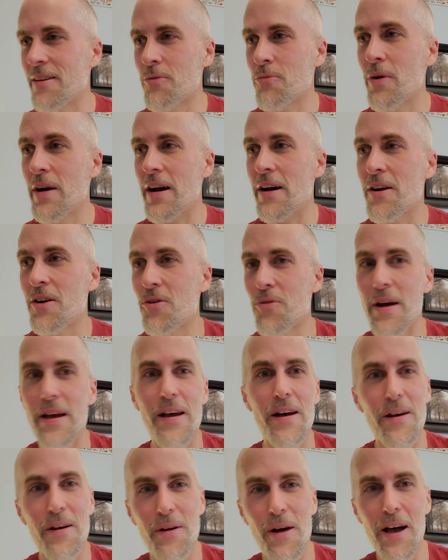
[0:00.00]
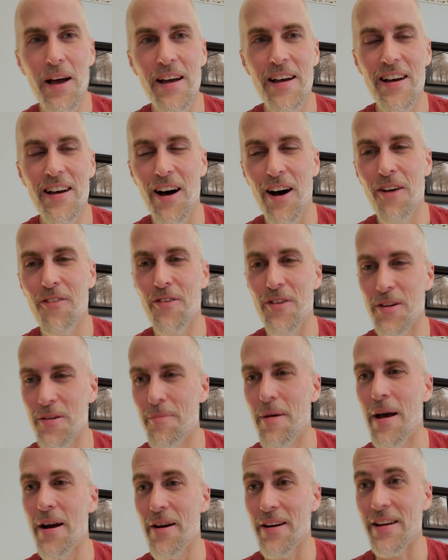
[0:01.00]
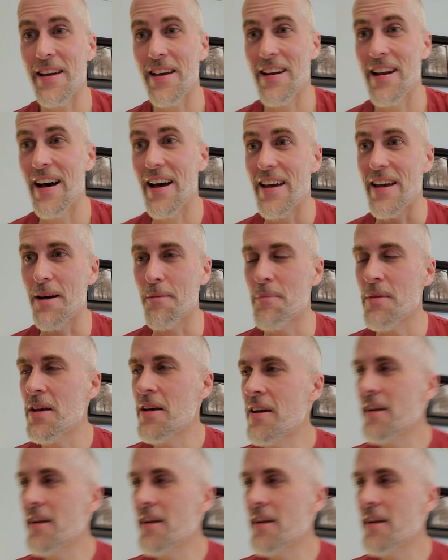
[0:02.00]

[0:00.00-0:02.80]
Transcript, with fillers: What a great uh, of an American I am.